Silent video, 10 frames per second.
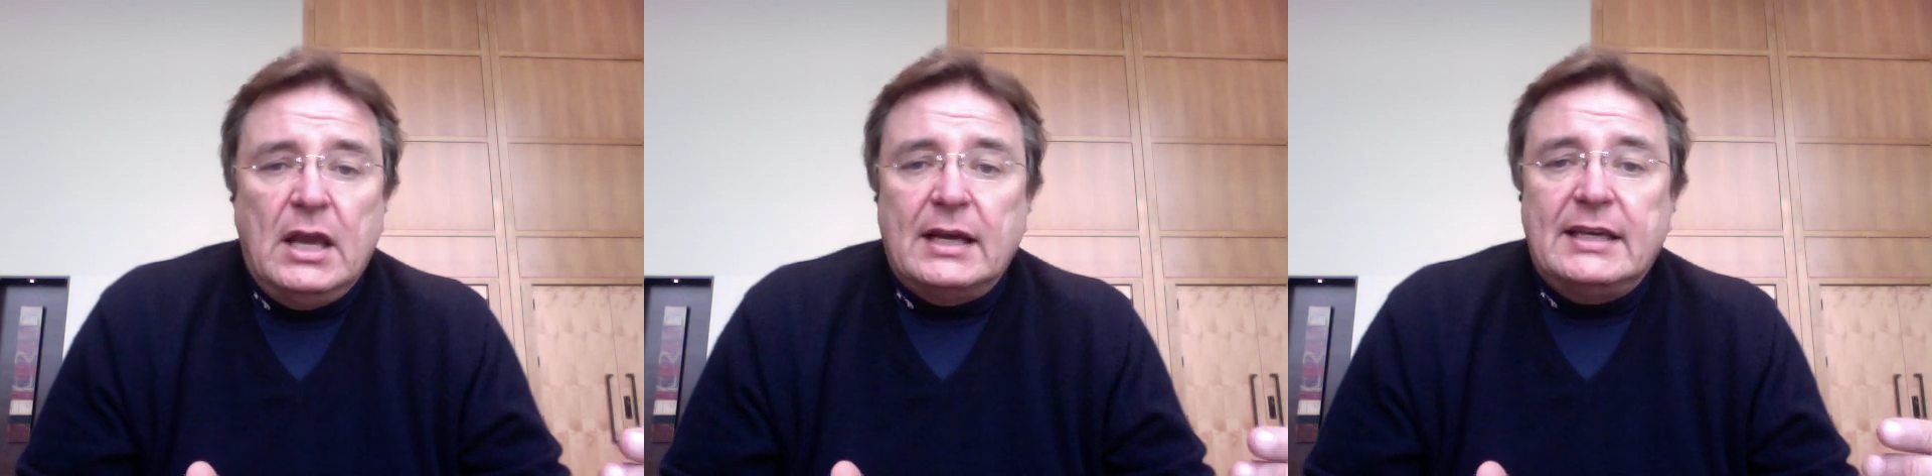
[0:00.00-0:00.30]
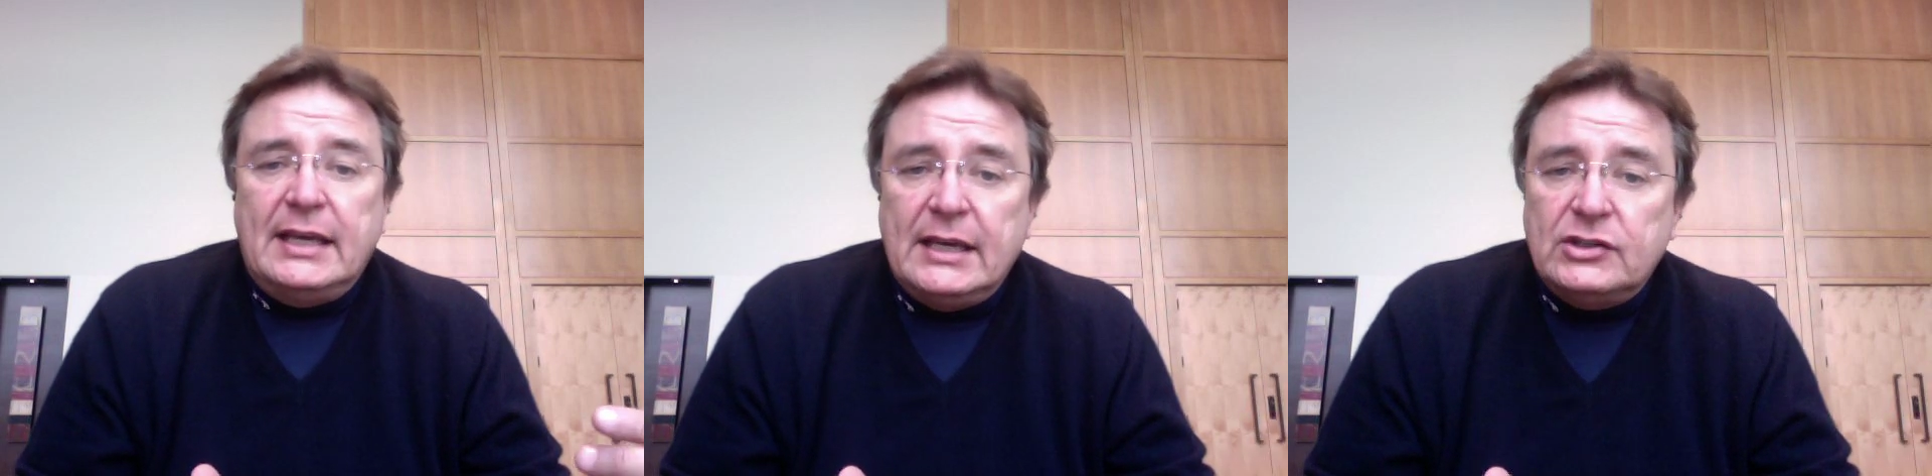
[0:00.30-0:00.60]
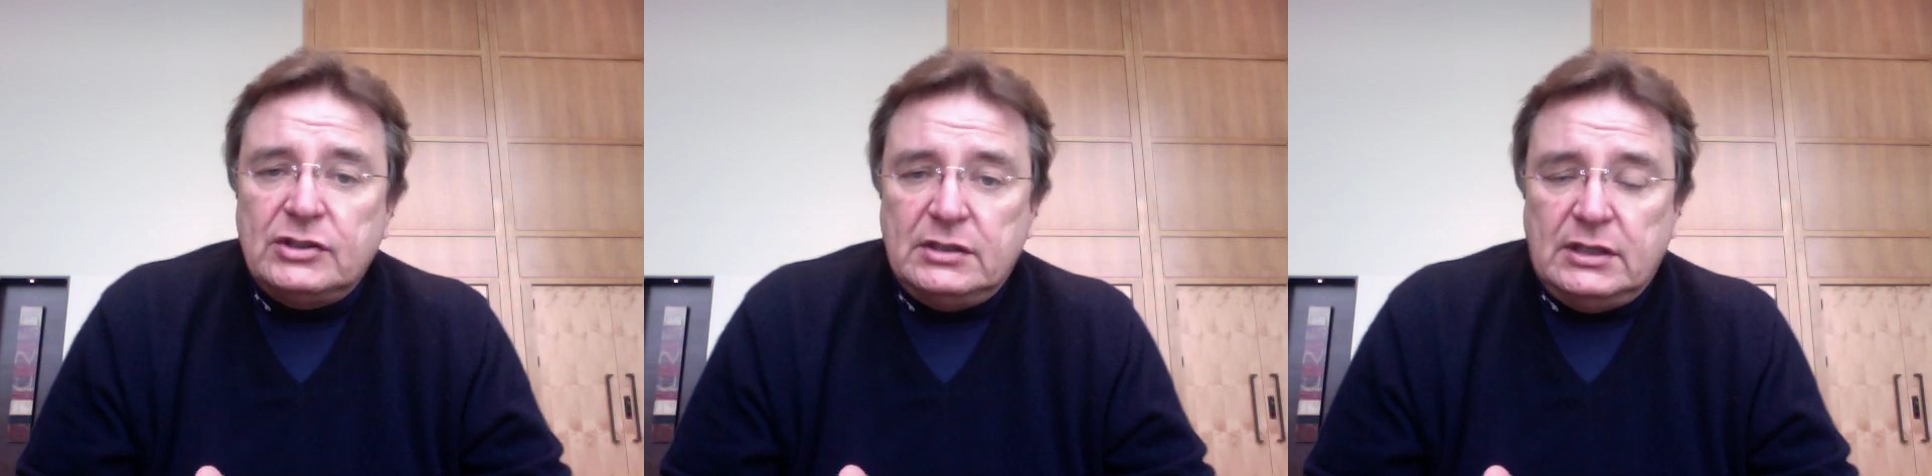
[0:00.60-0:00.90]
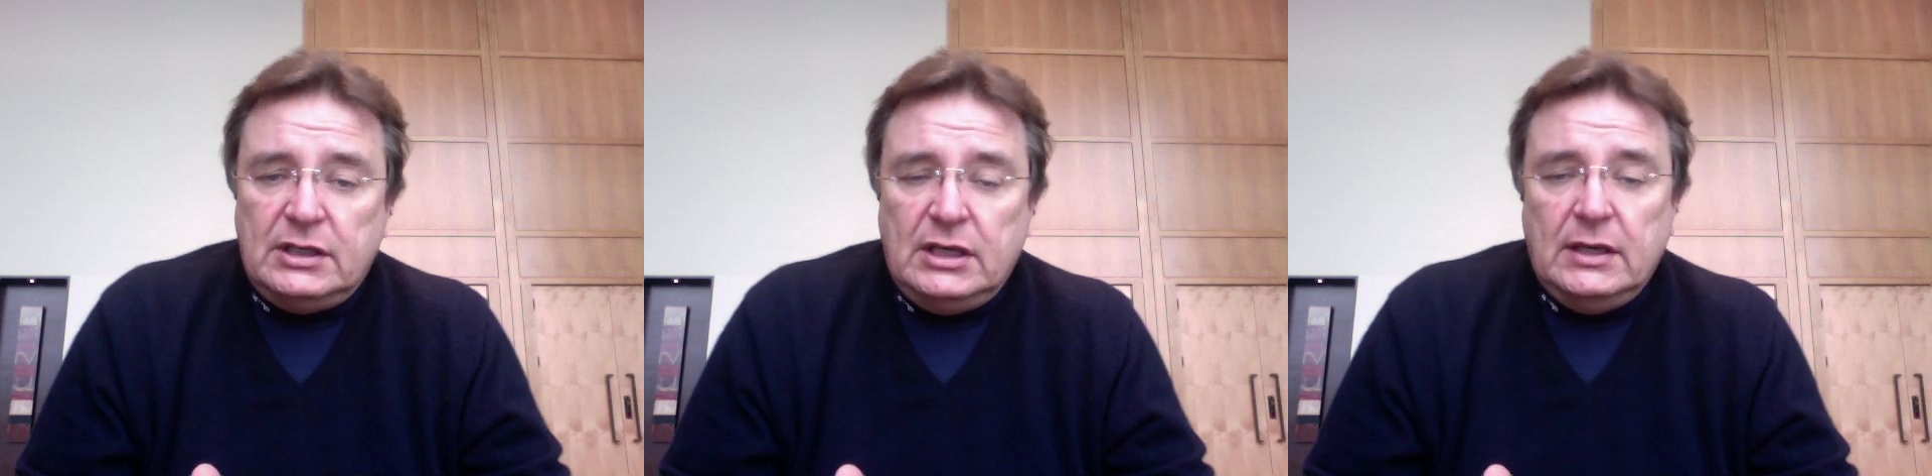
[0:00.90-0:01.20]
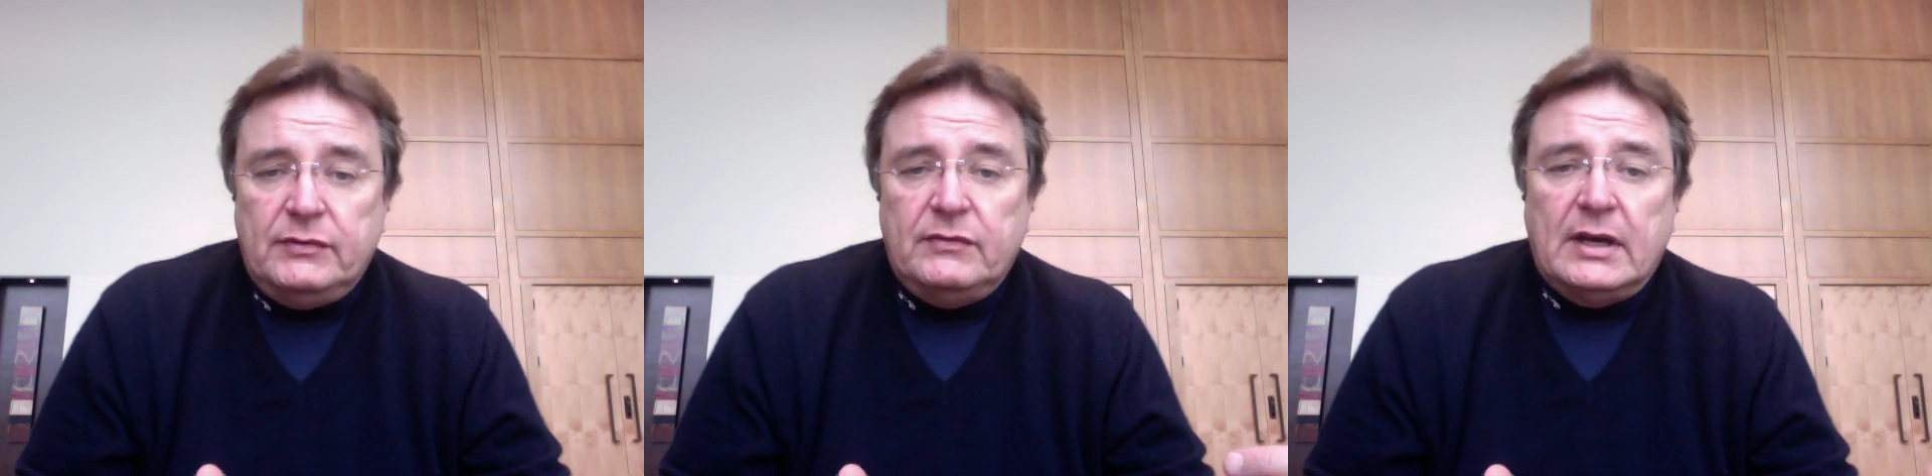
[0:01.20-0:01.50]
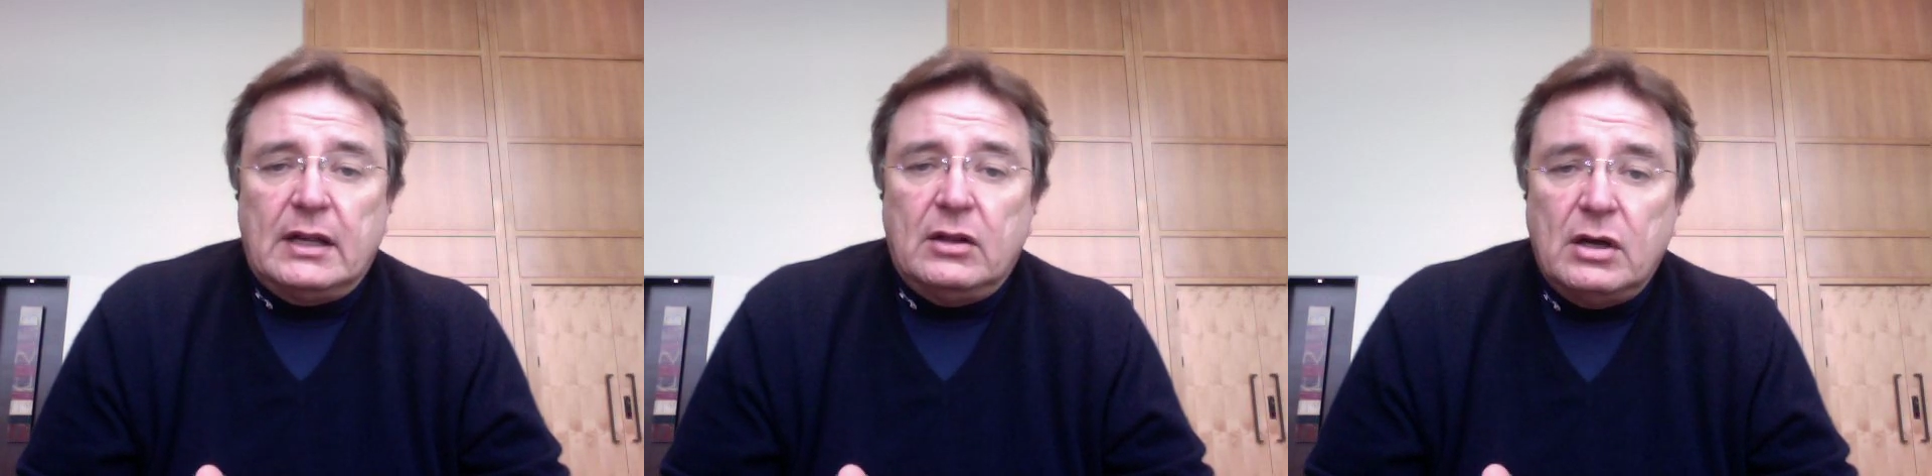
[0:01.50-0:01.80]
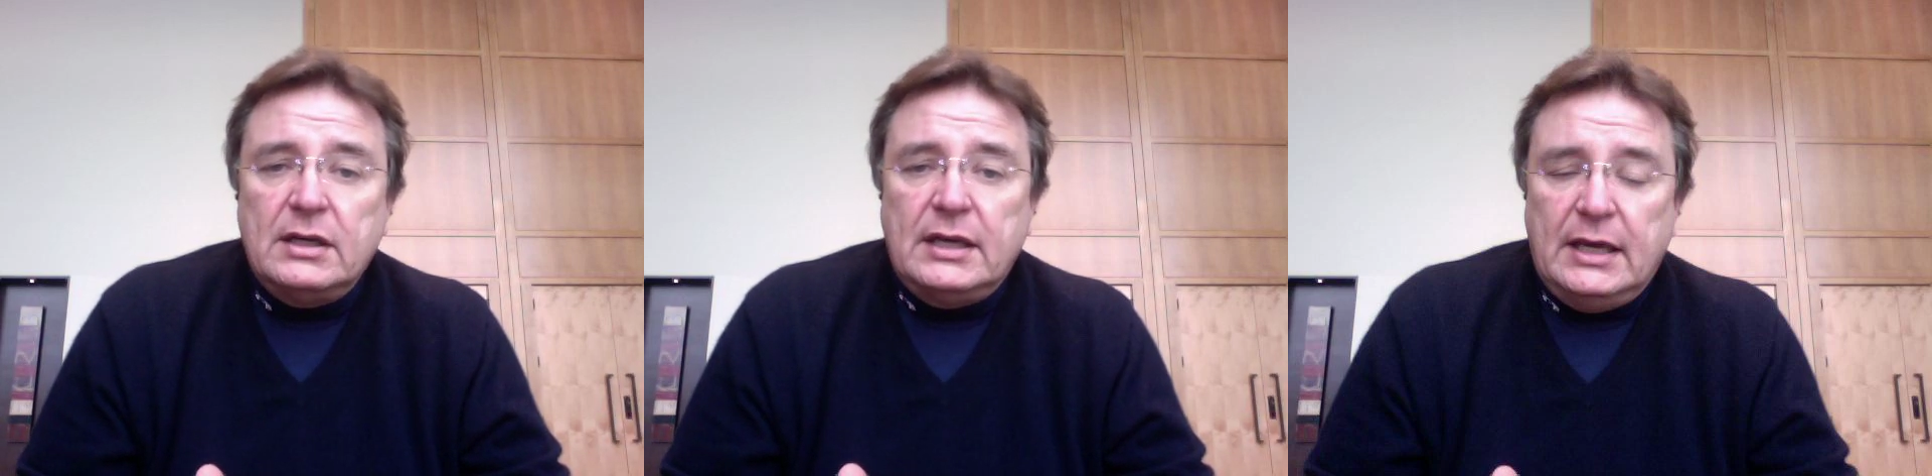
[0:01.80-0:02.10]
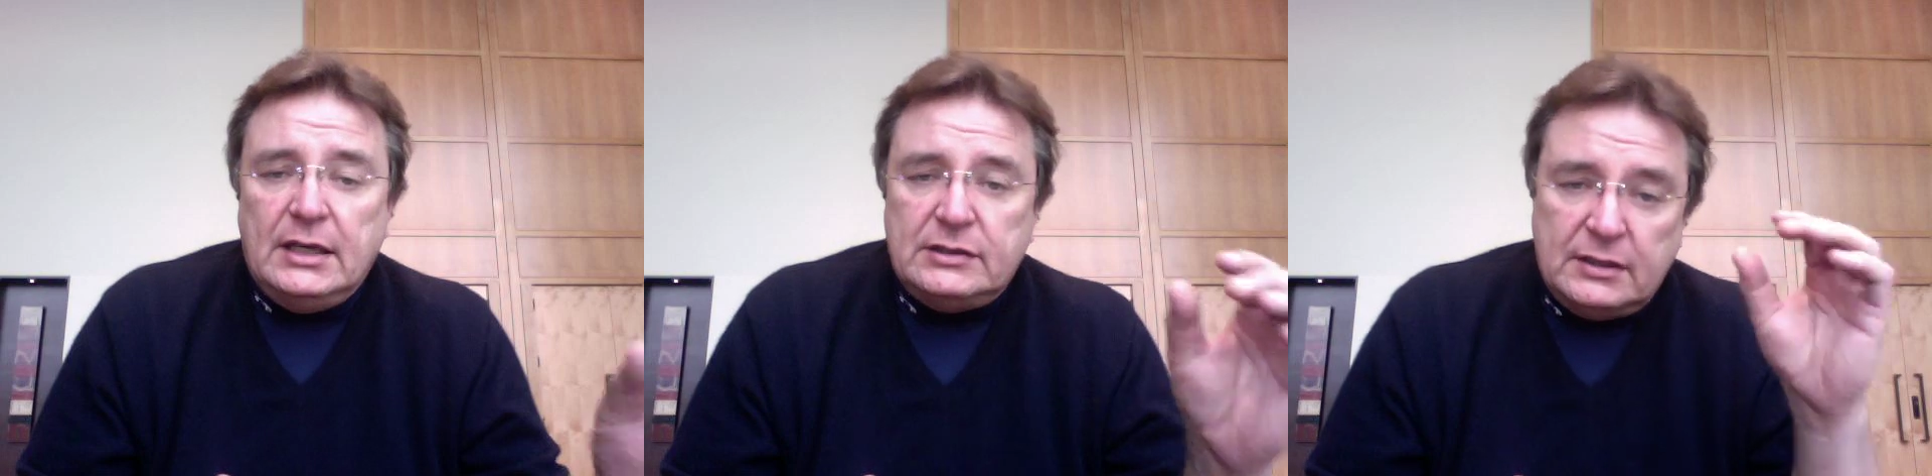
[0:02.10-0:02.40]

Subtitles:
Occasionally, if you've got a long case,